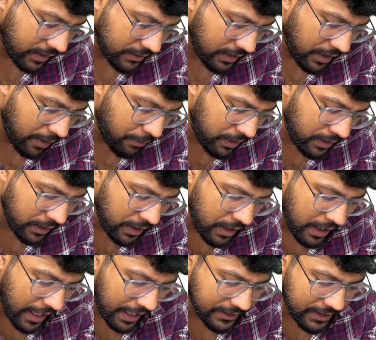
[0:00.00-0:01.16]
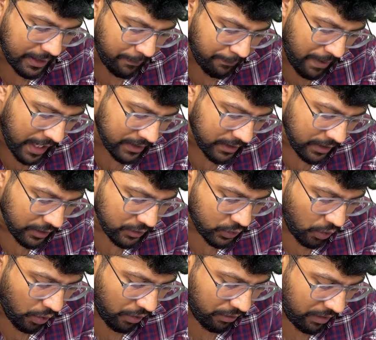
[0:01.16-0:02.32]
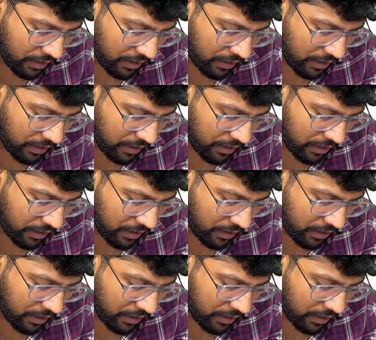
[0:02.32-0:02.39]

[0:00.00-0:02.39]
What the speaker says: is a double edged impact. So